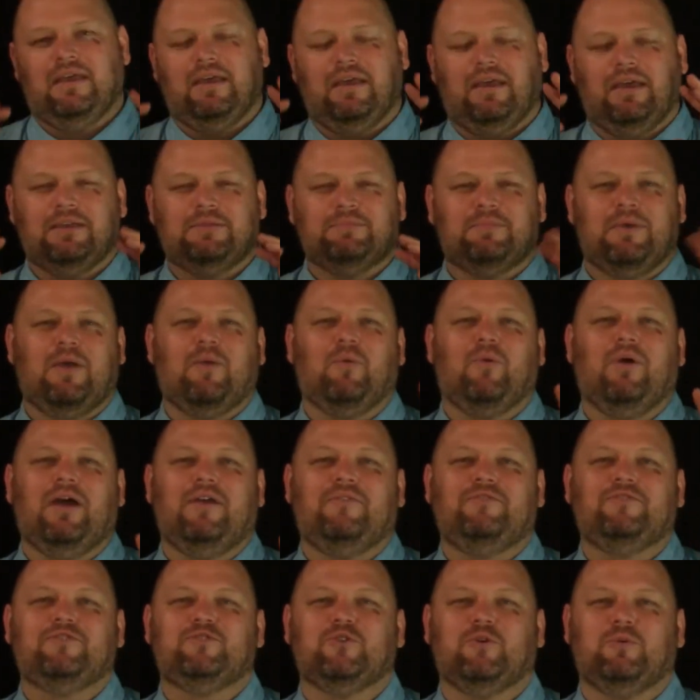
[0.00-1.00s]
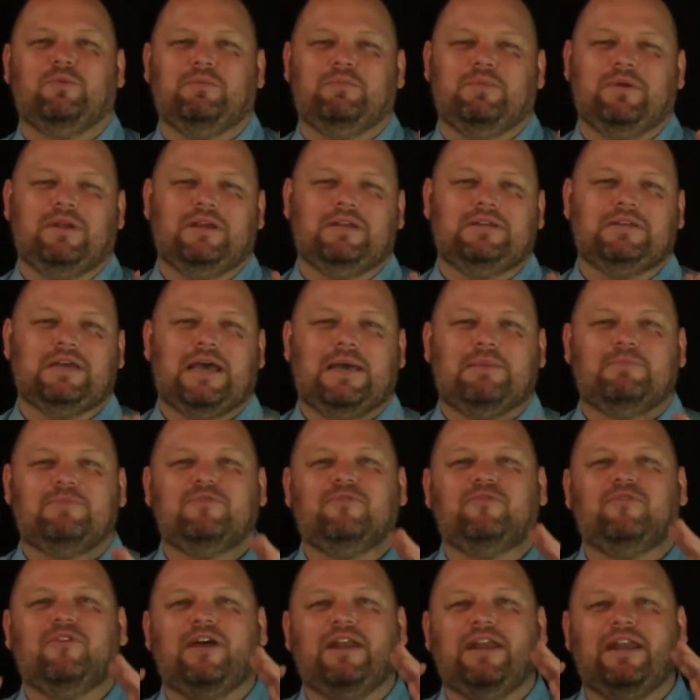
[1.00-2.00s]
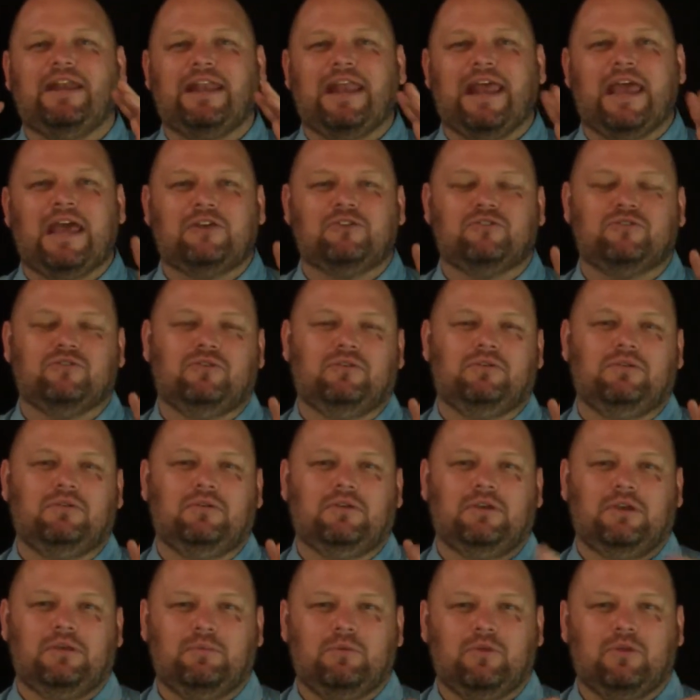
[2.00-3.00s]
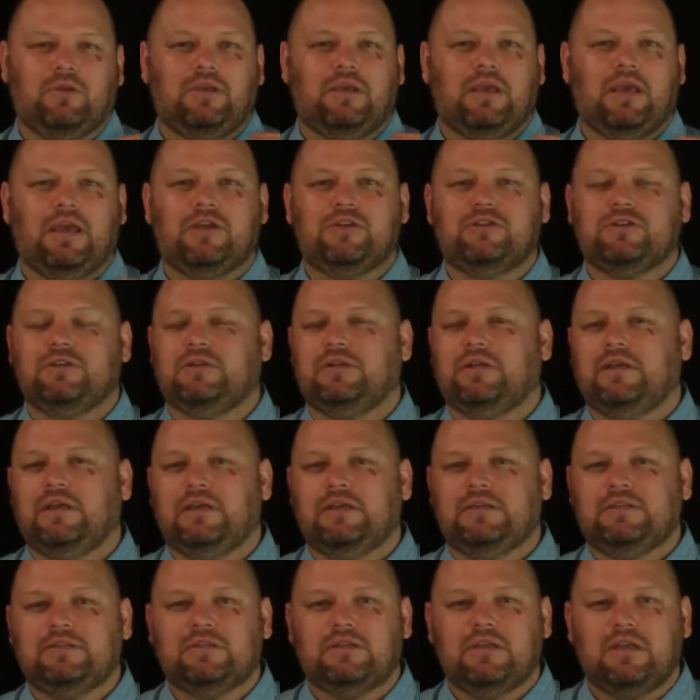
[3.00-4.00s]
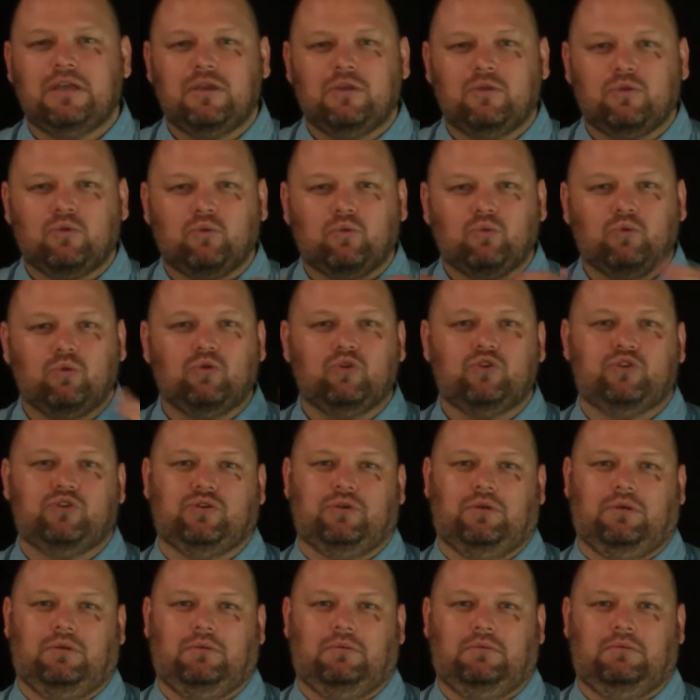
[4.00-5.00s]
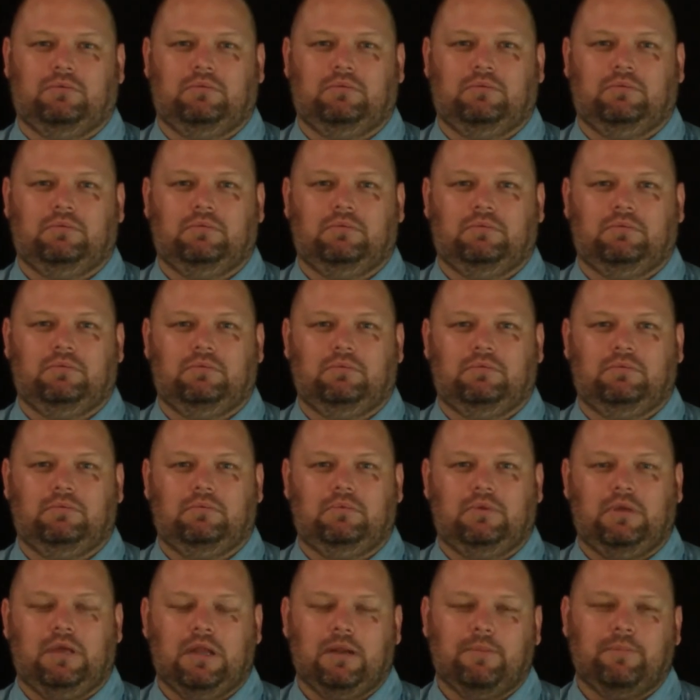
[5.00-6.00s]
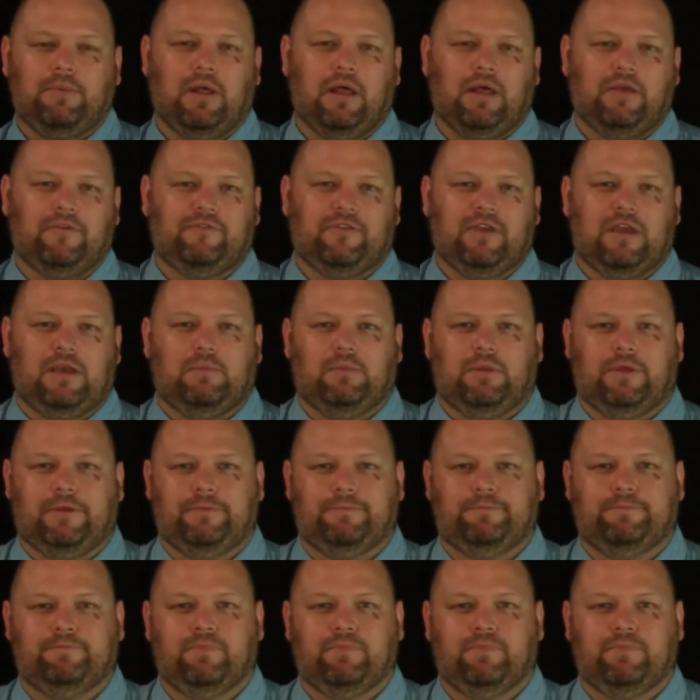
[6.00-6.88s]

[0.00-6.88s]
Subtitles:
As my wife has told me many times, financial communication is crucial in a poly family.